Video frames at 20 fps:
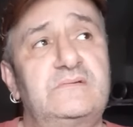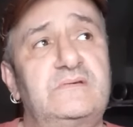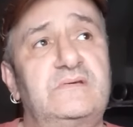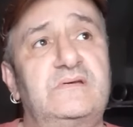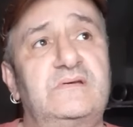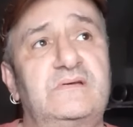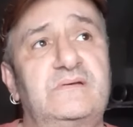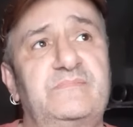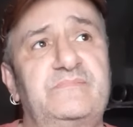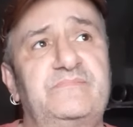I
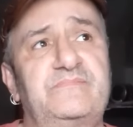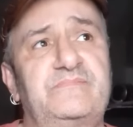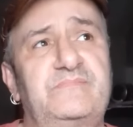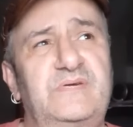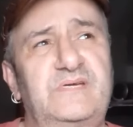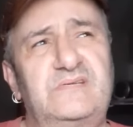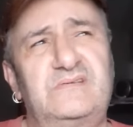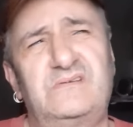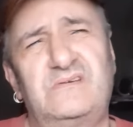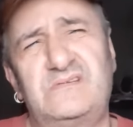was
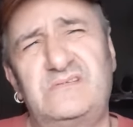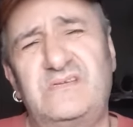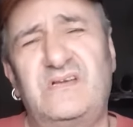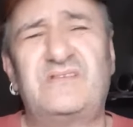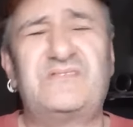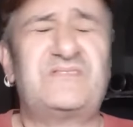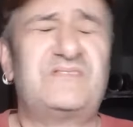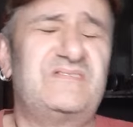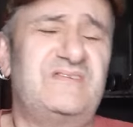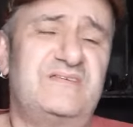going
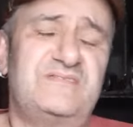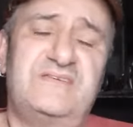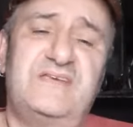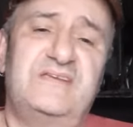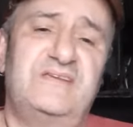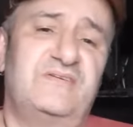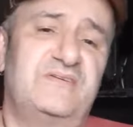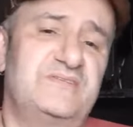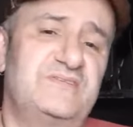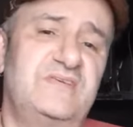to
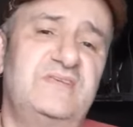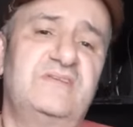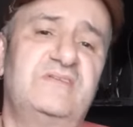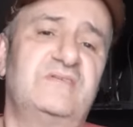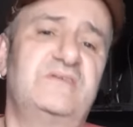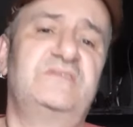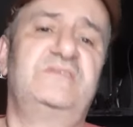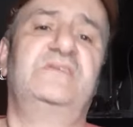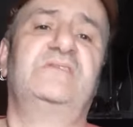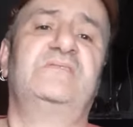say
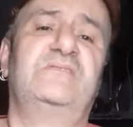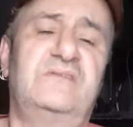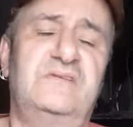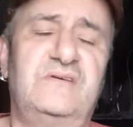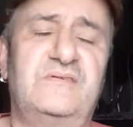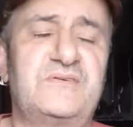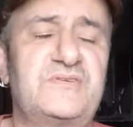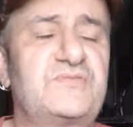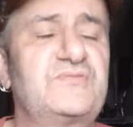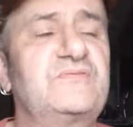1990. I
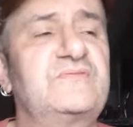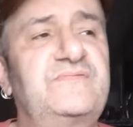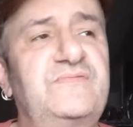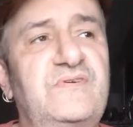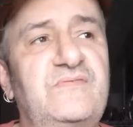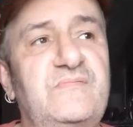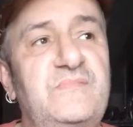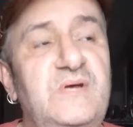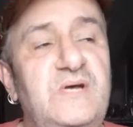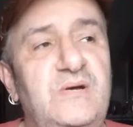know I saw a
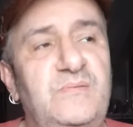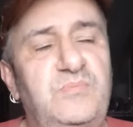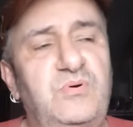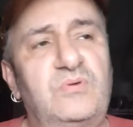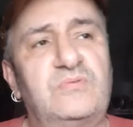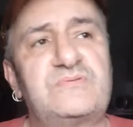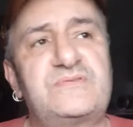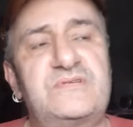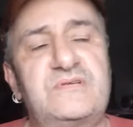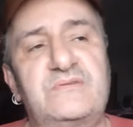few of them.
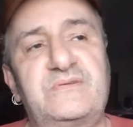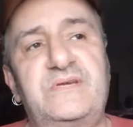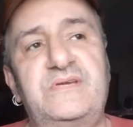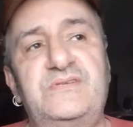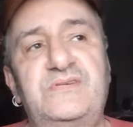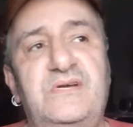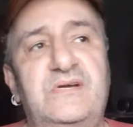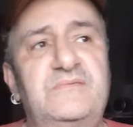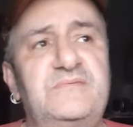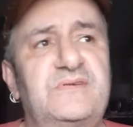Paul Silky
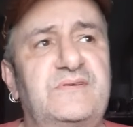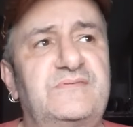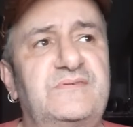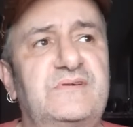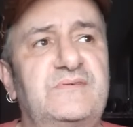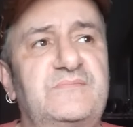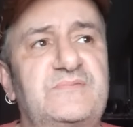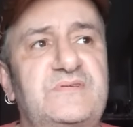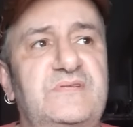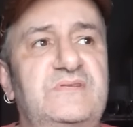Jones, I
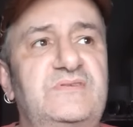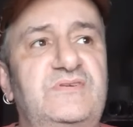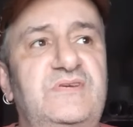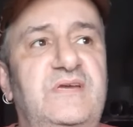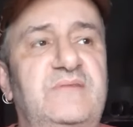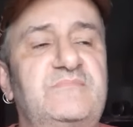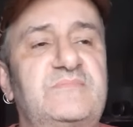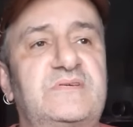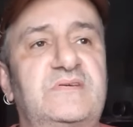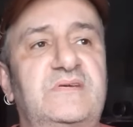think, was in
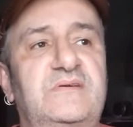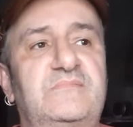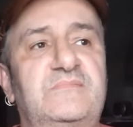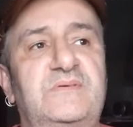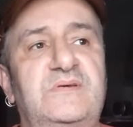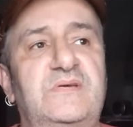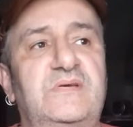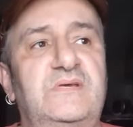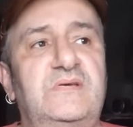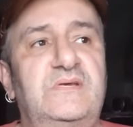champs camp.